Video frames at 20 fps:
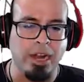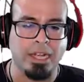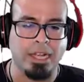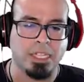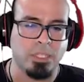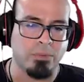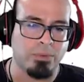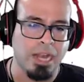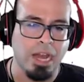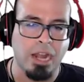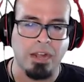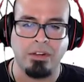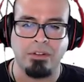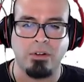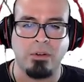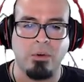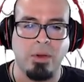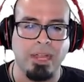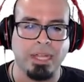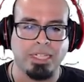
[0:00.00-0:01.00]
Alright, so we got a
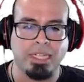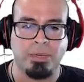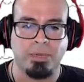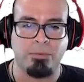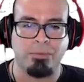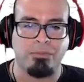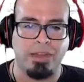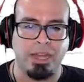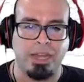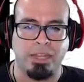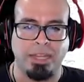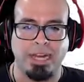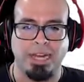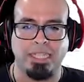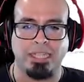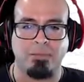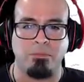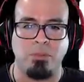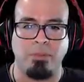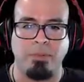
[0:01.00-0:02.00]
new quest, and we finally
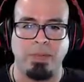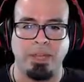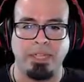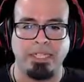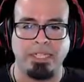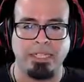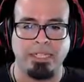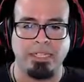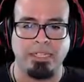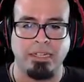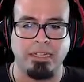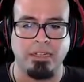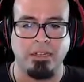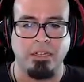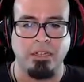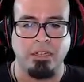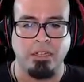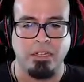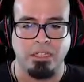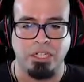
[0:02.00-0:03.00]
got some more places
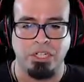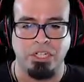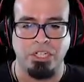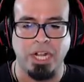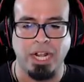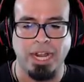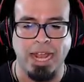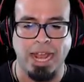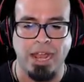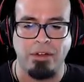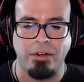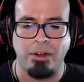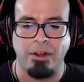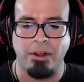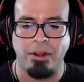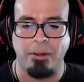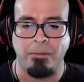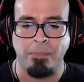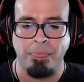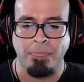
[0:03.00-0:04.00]
to check out
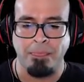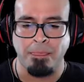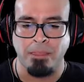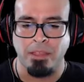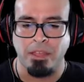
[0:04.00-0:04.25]
here.